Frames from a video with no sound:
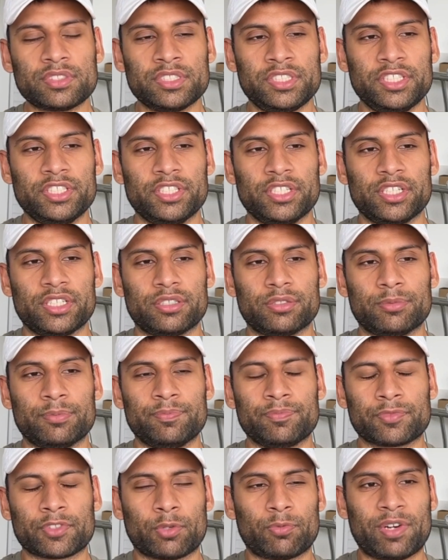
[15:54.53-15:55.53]
you know,
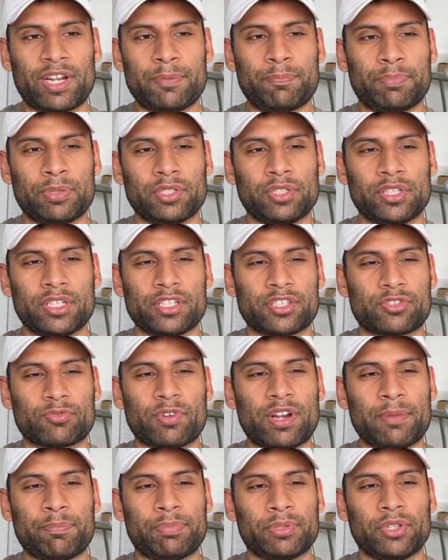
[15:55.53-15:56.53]
red pill this,
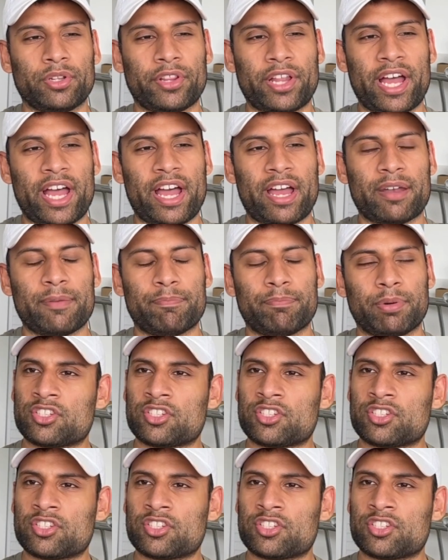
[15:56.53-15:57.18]
red pill that.